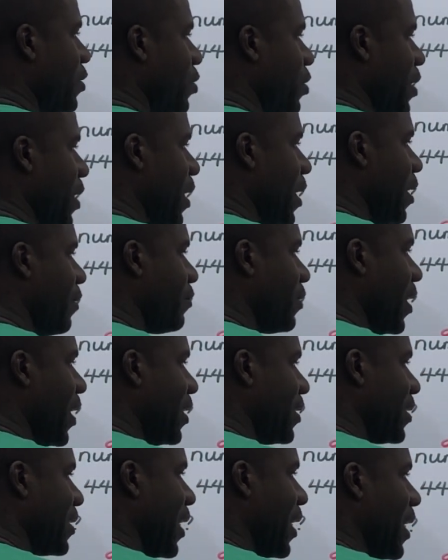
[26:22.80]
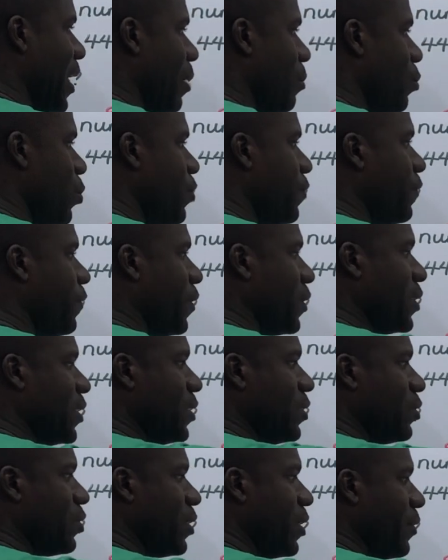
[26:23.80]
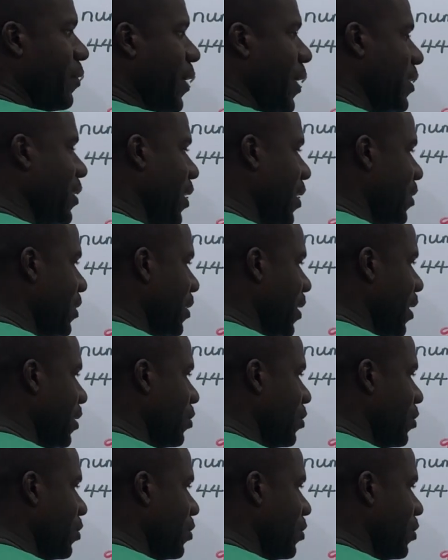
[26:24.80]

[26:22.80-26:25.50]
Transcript: to the left hand side and move 14 to the right hand side.